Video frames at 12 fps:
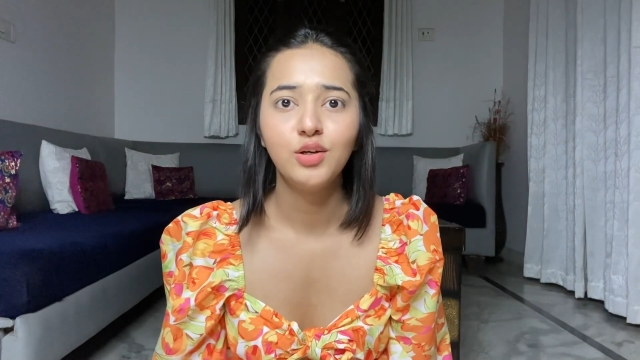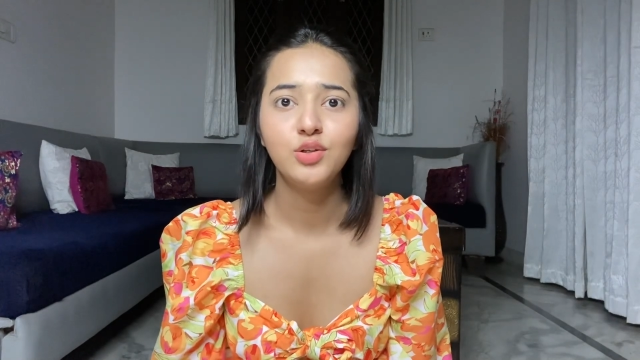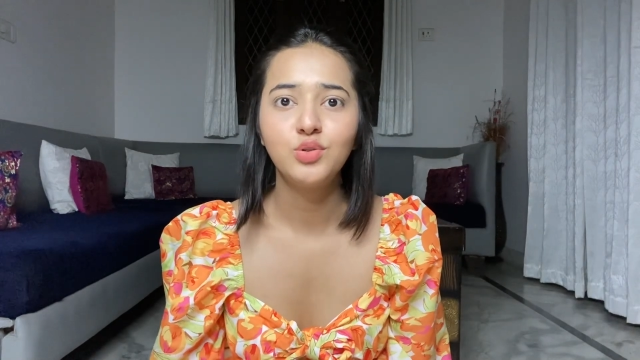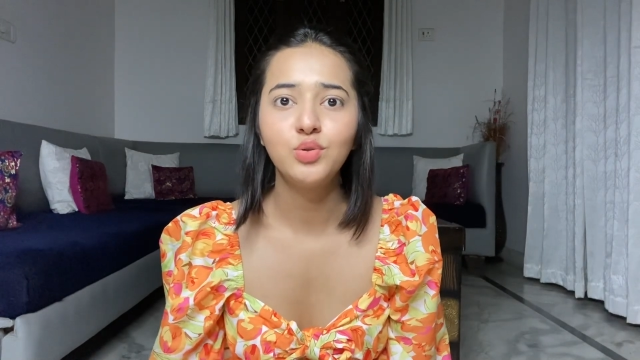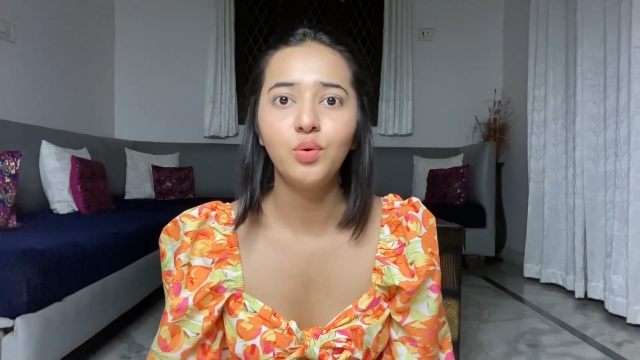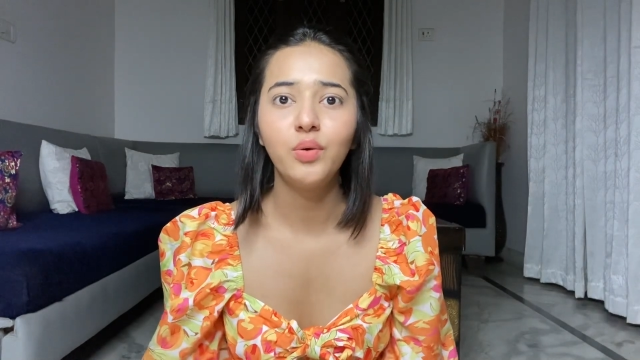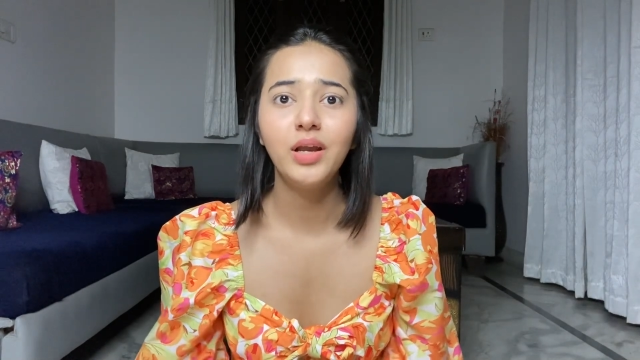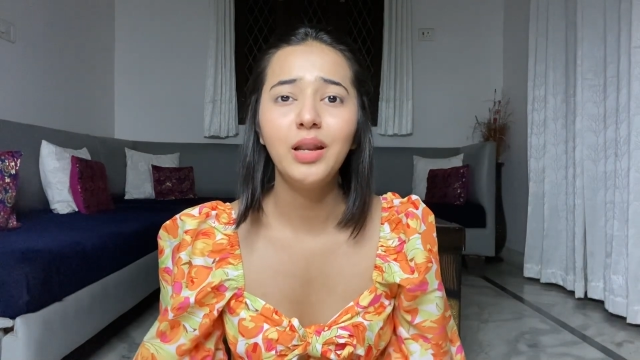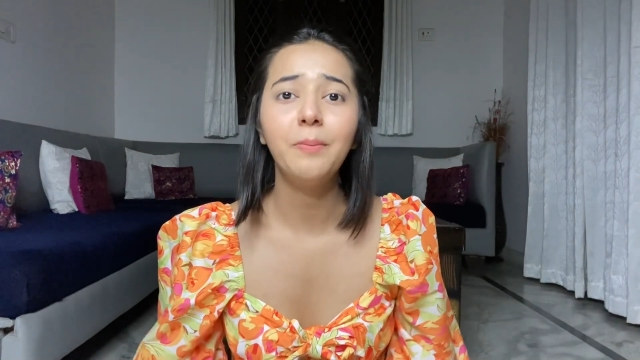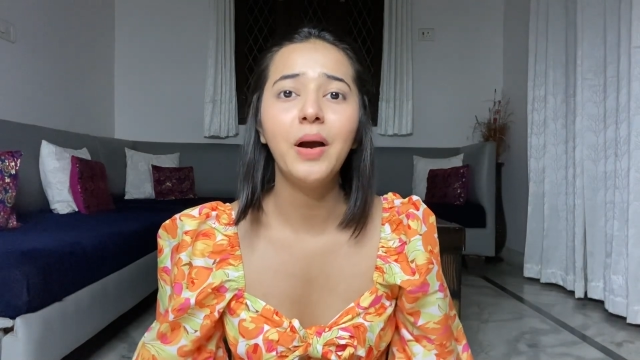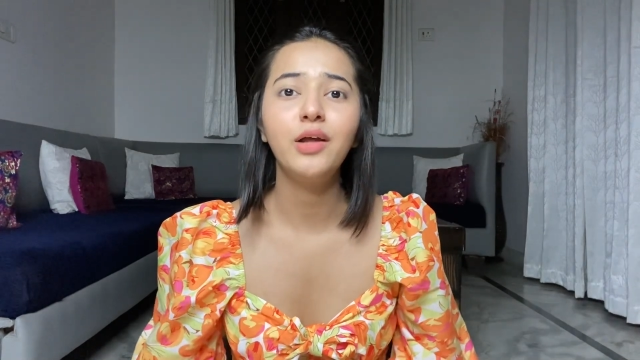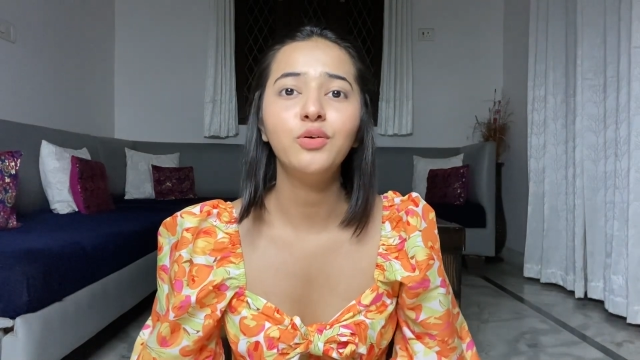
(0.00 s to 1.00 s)
So
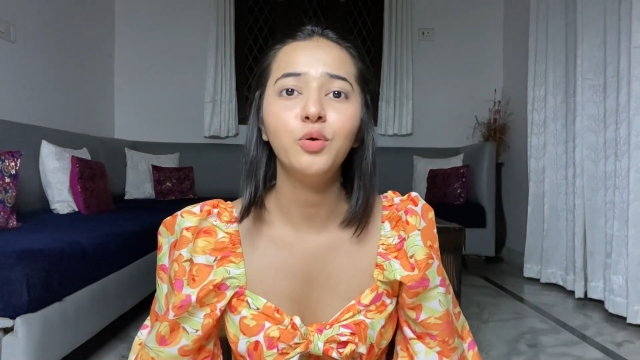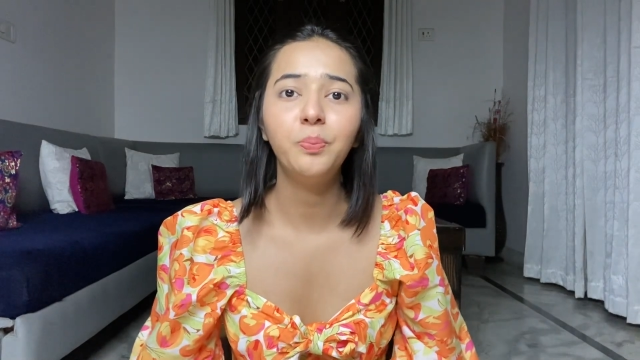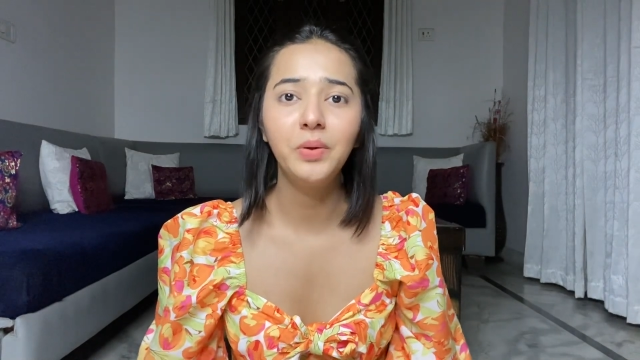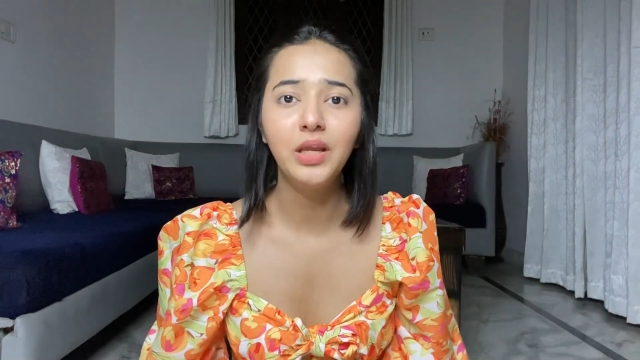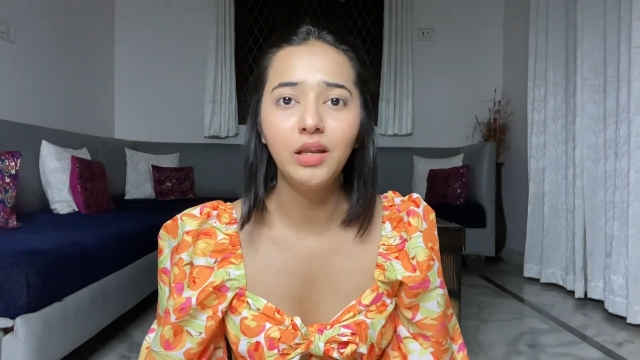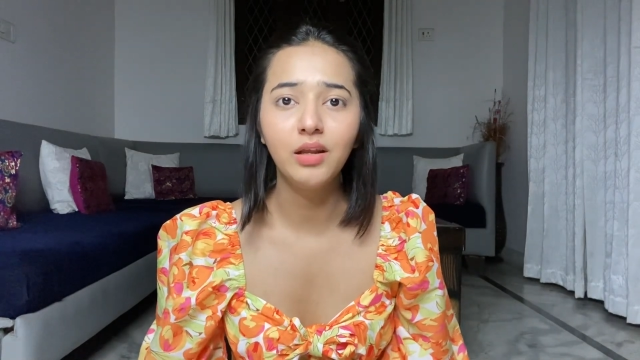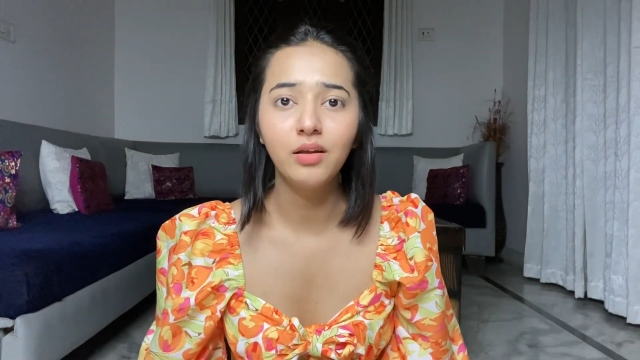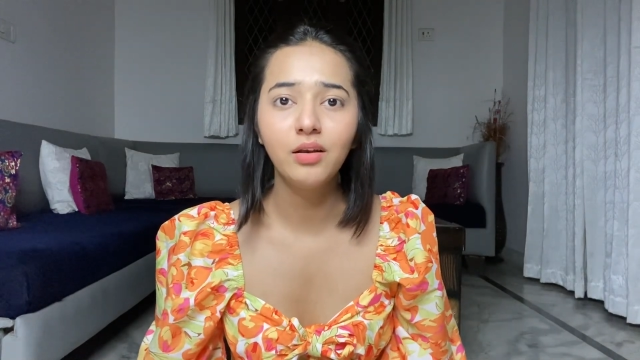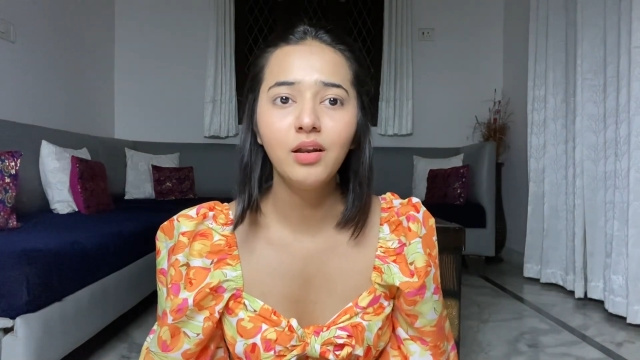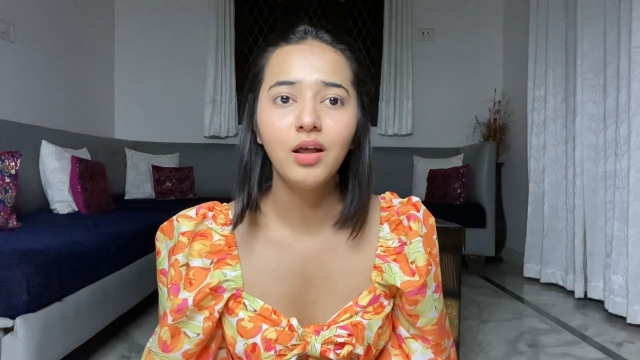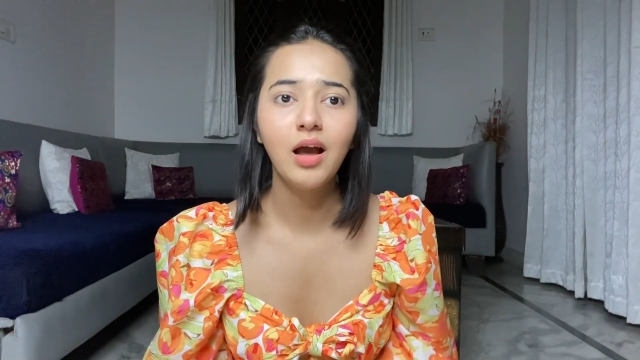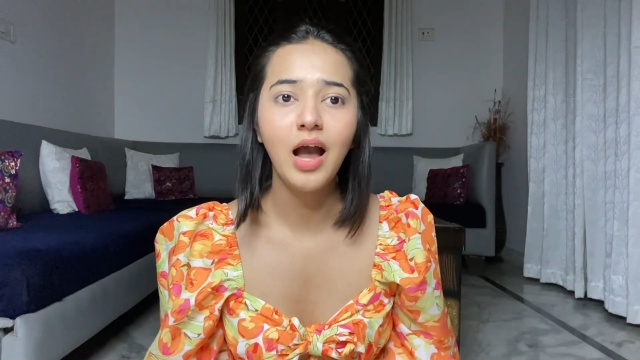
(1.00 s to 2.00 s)
in my opinion,